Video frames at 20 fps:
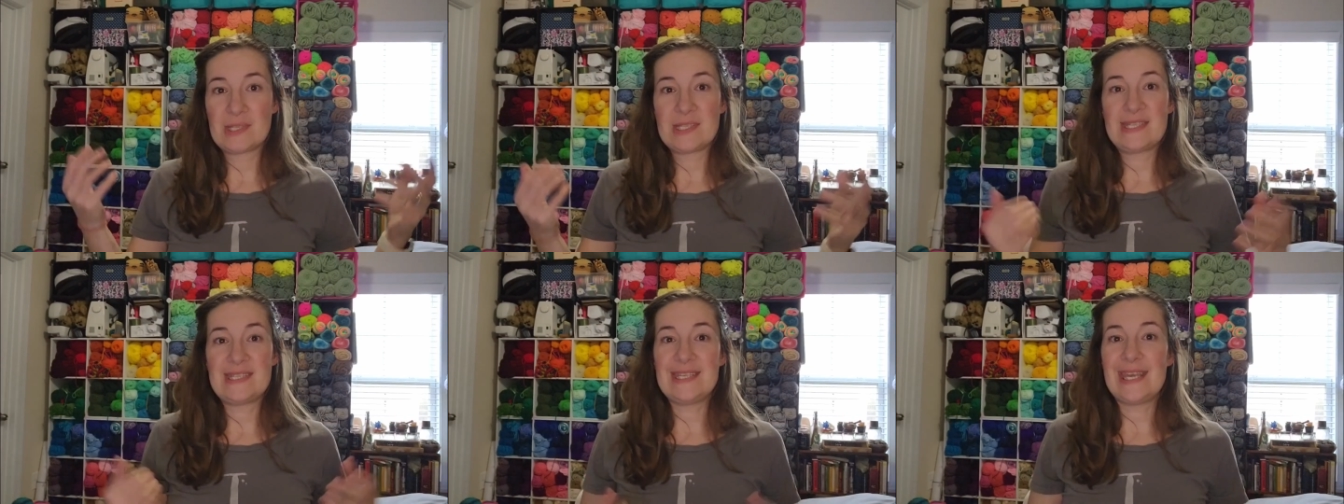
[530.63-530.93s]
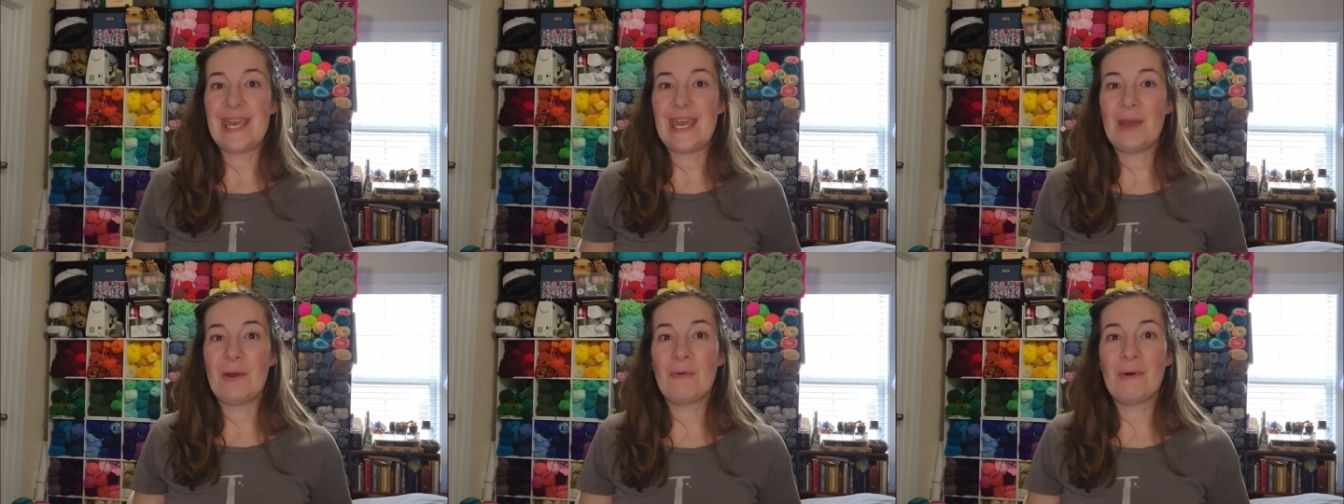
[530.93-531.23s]

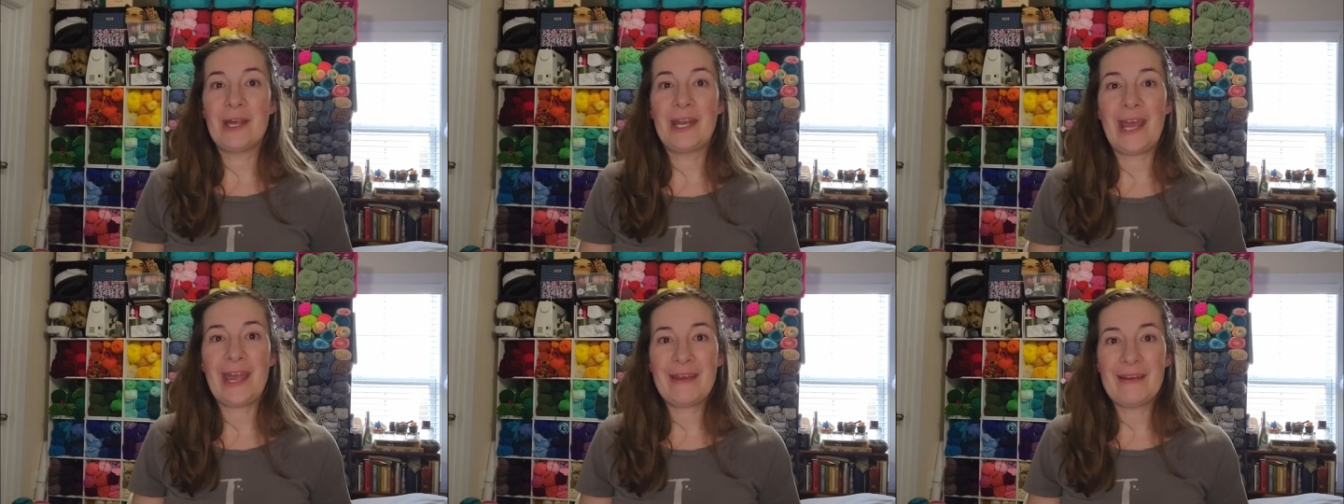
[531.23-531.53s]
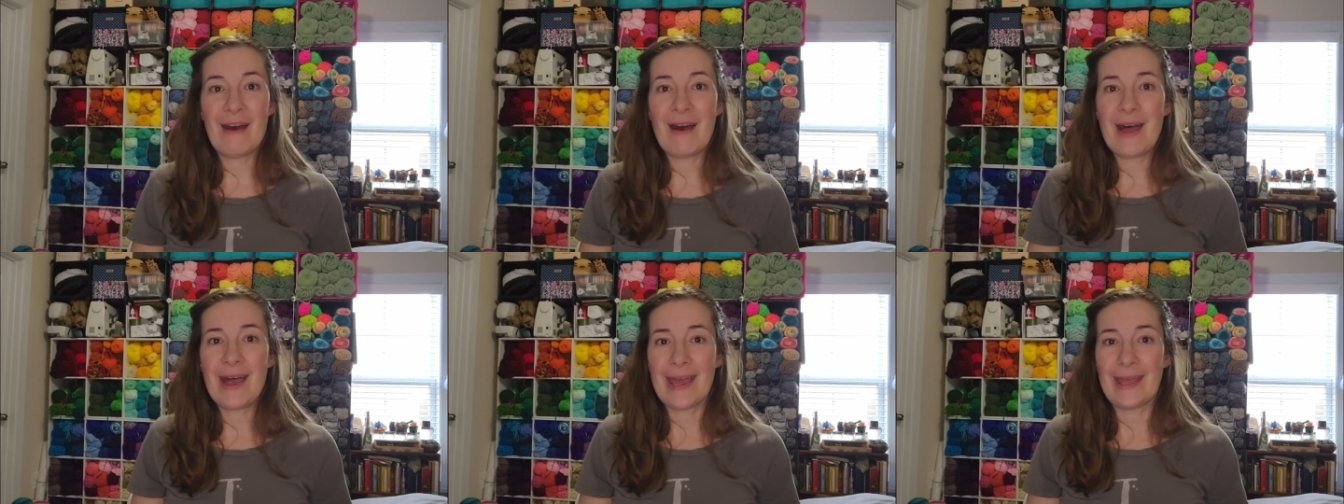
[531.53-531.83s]
seeing what I
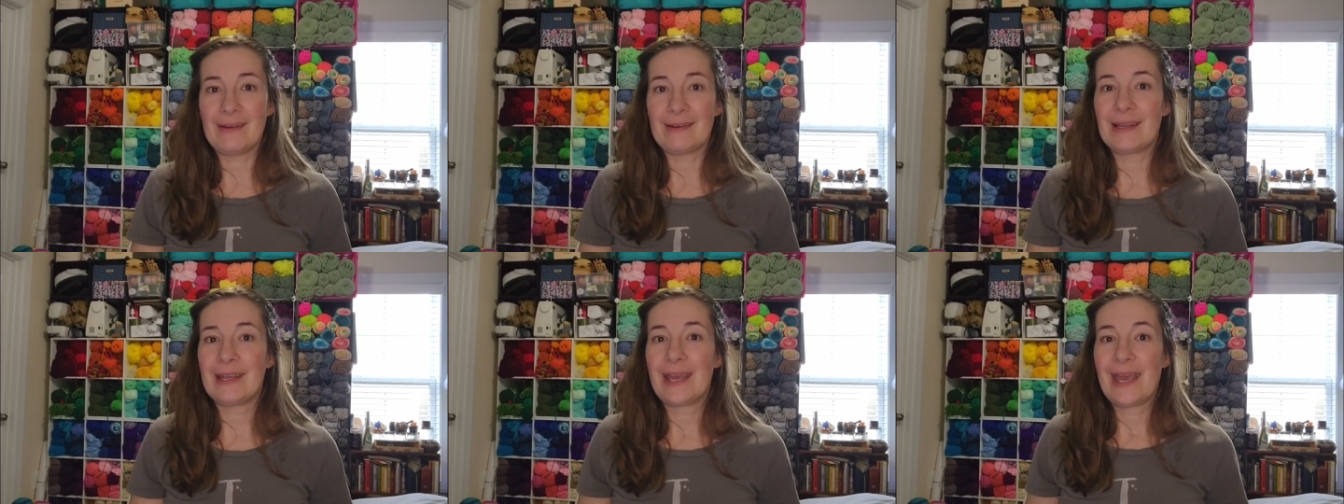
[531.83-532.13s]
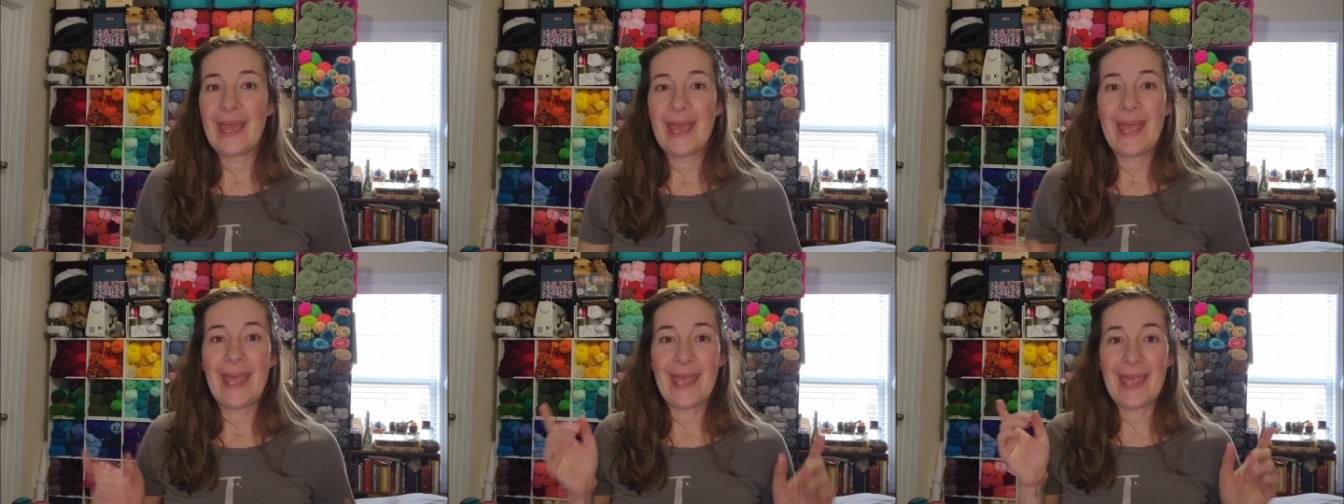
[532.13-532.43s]
got.
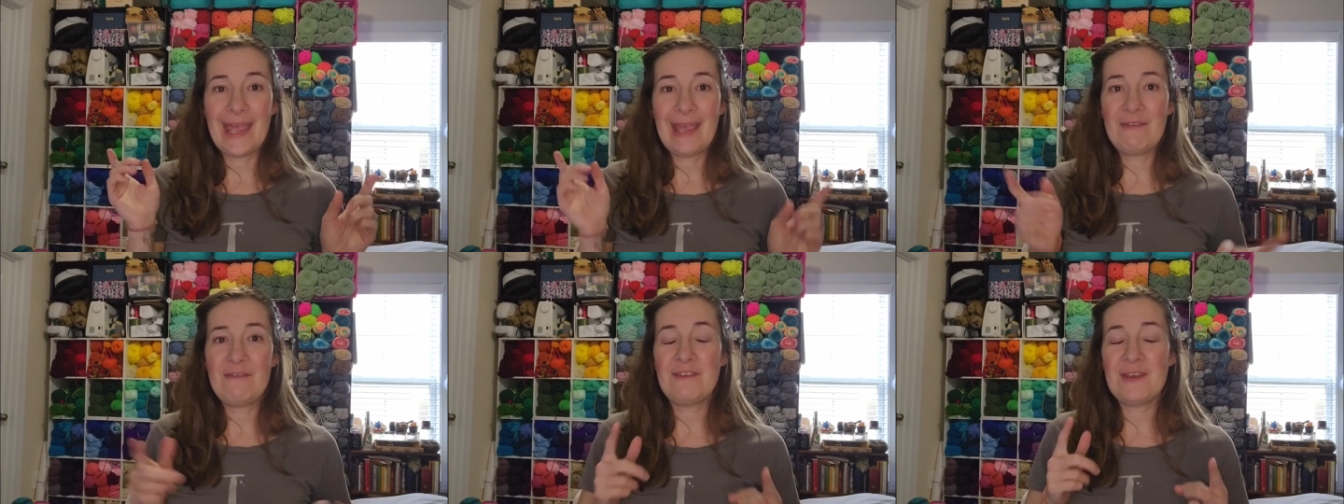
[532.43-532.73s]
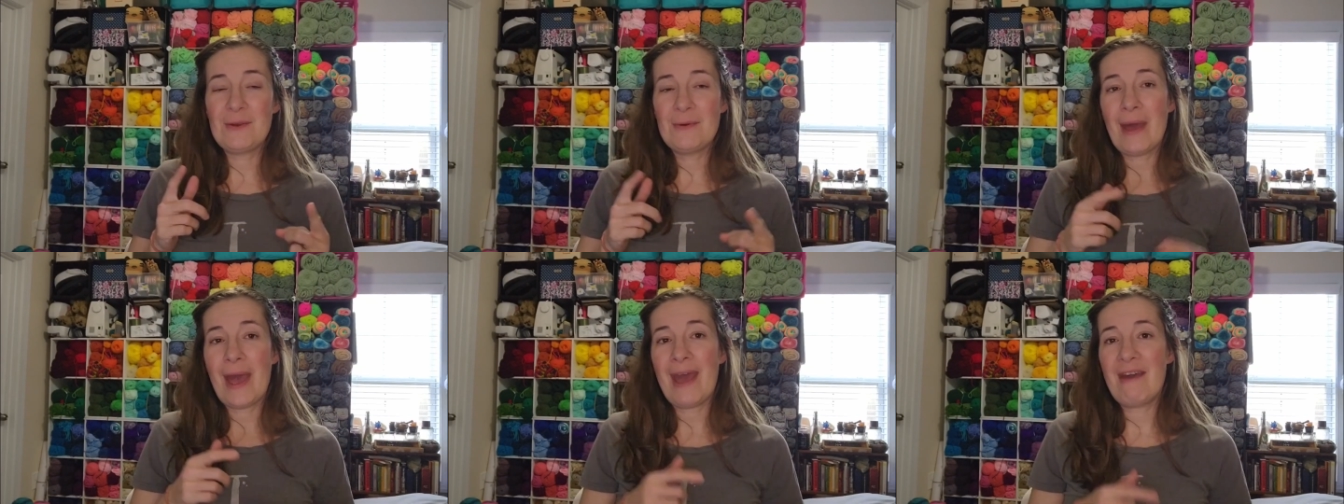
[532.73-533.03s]
If
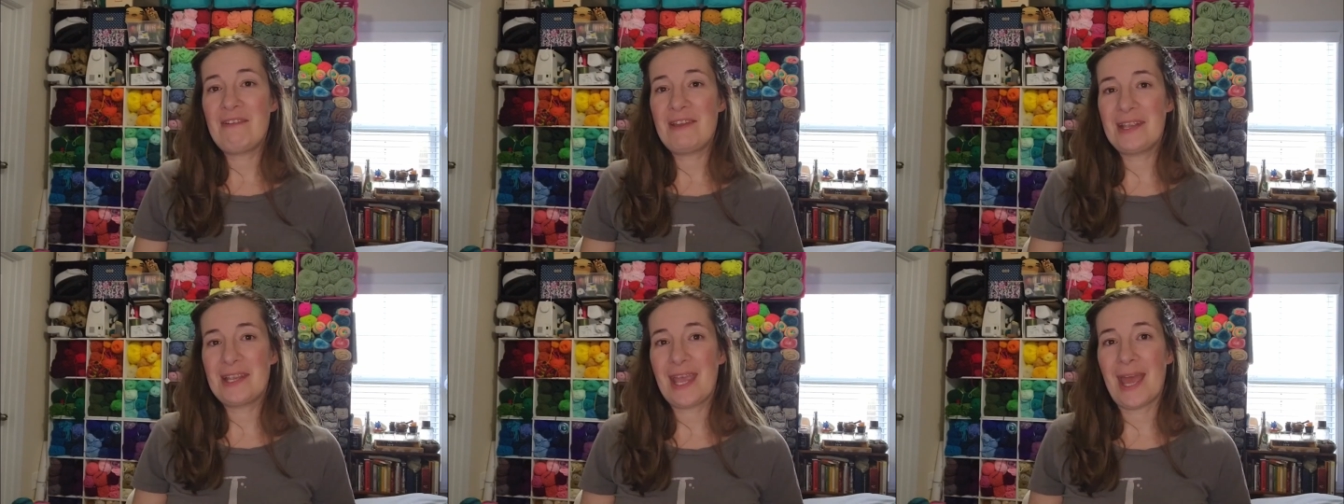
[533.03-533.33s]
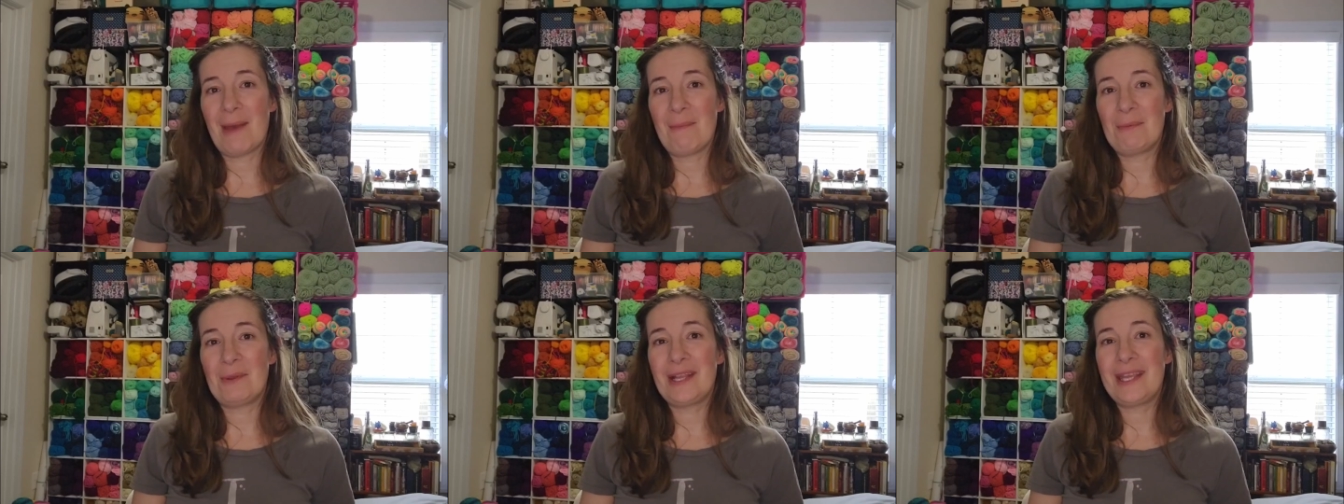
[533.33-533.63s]
you haven't yet,